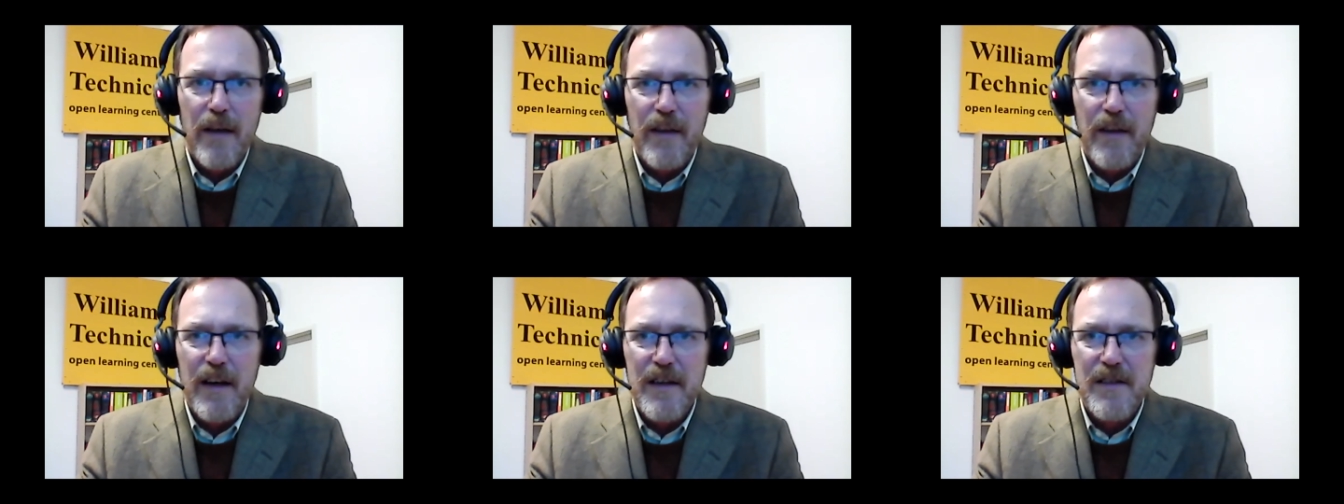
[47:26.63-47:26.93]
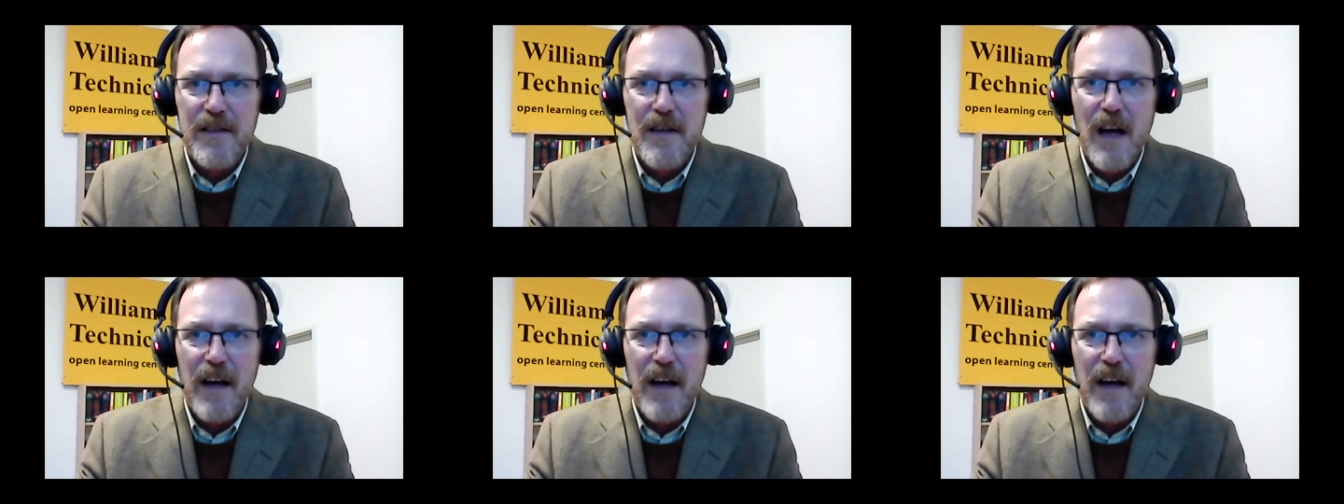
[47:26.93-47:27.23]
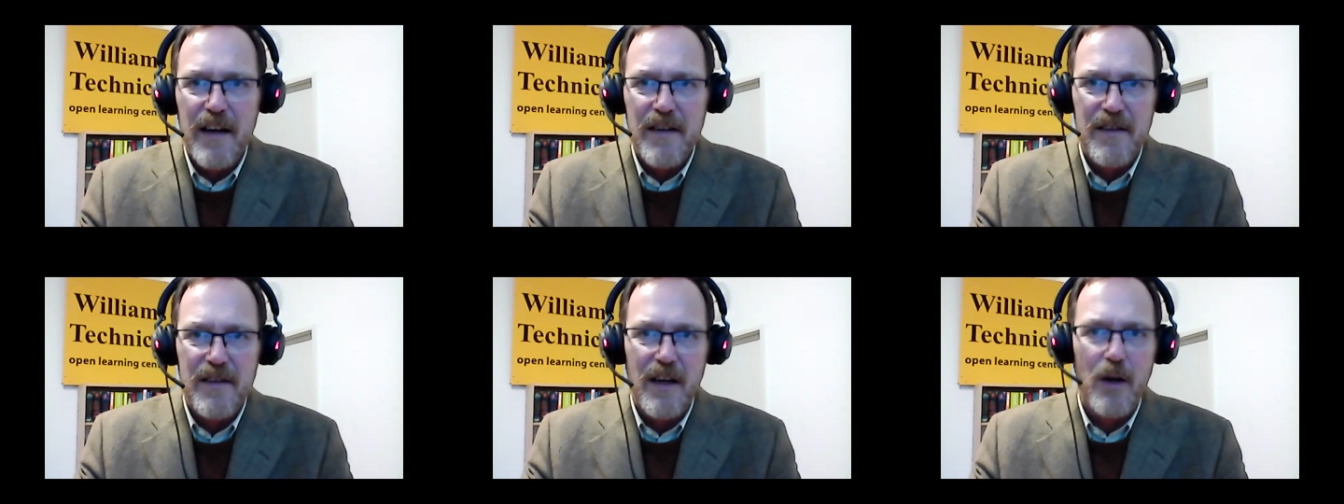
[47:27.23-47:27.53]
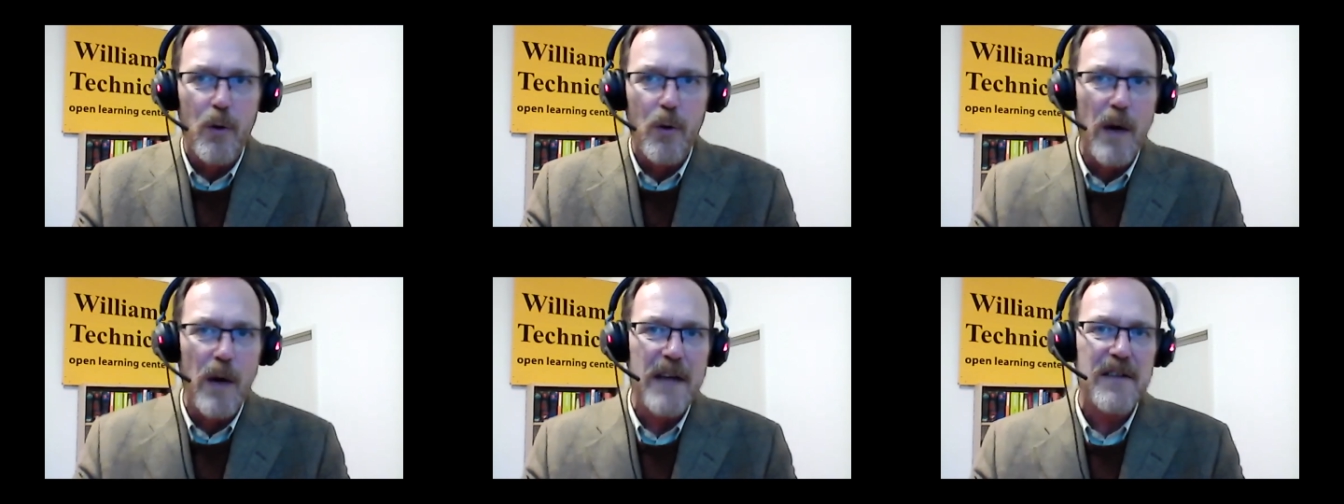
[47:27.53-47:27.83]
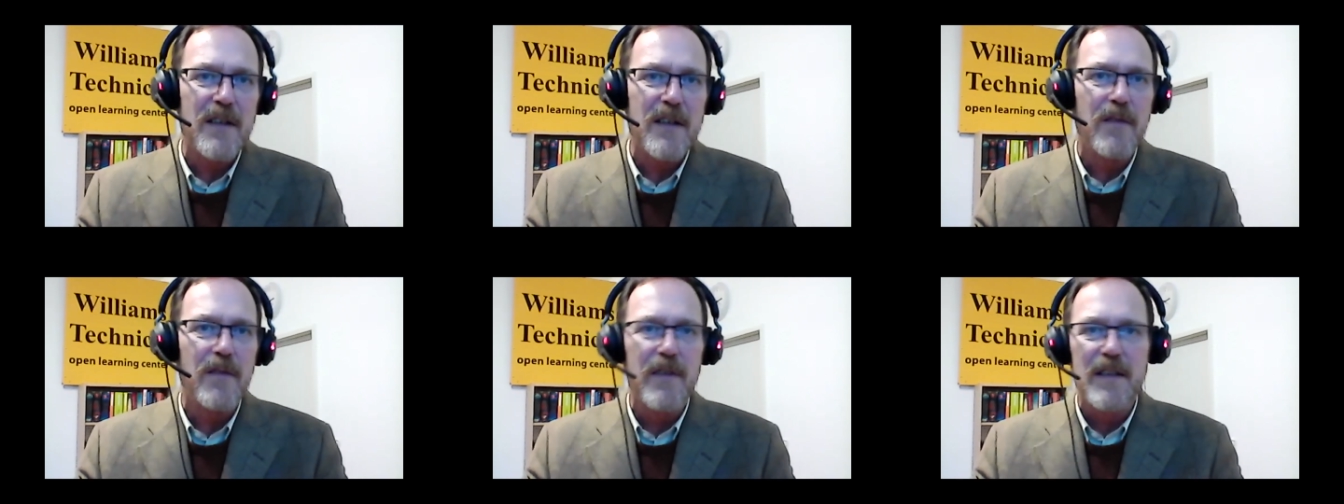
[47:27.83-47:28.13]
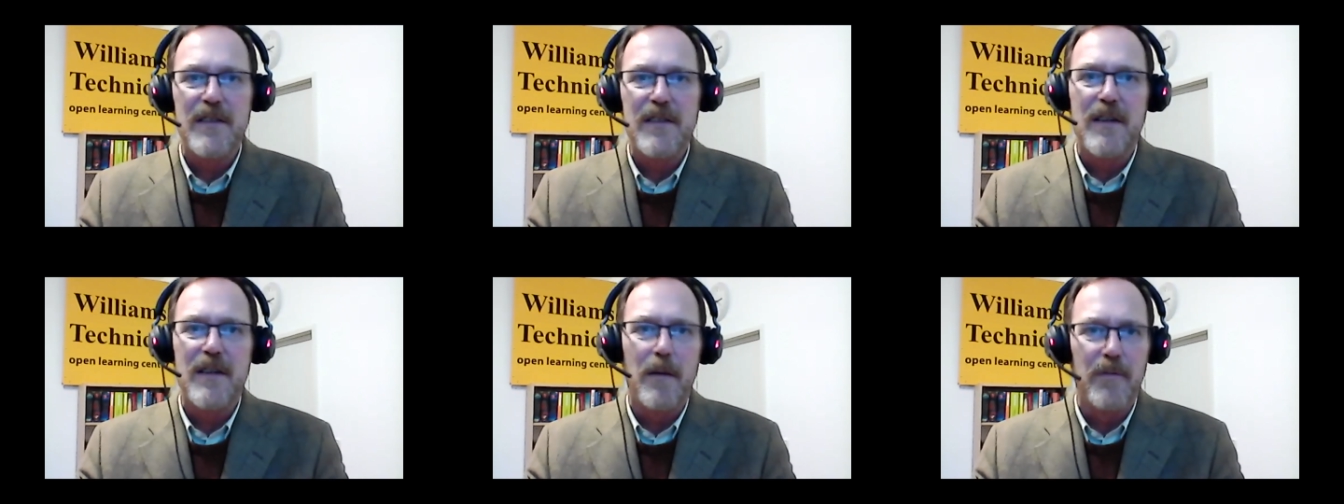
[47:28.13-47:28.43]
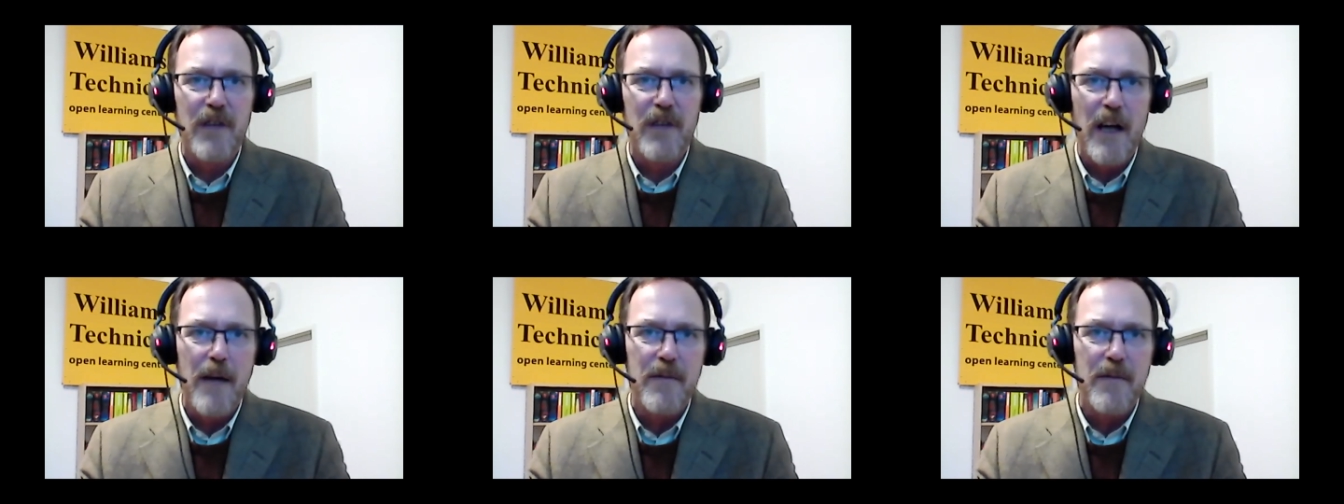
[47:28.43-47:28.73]
that it's not as aggressive as
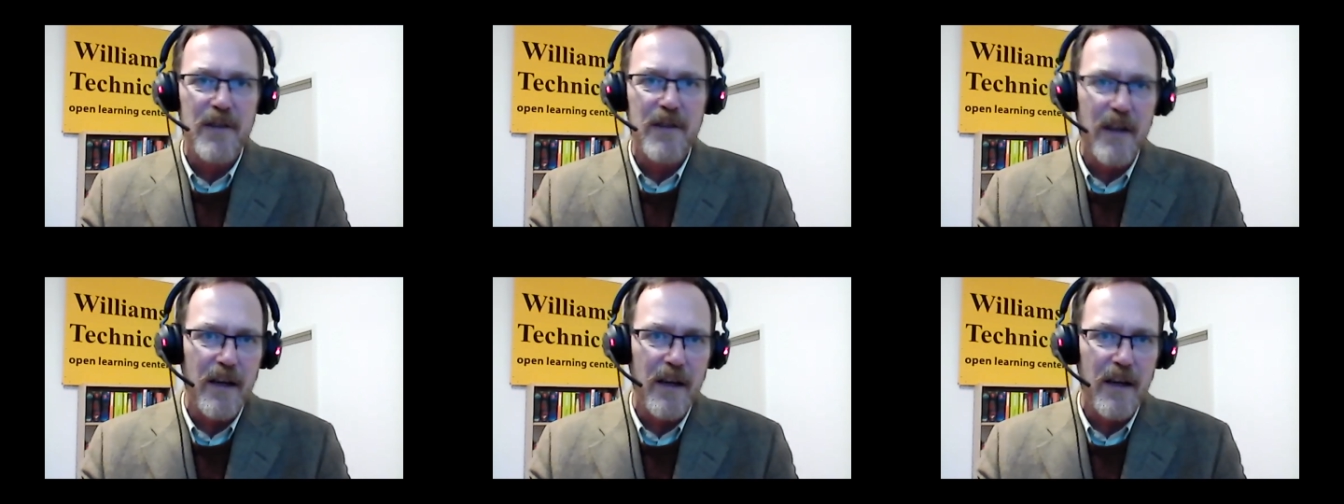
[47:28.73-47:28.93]
sometimes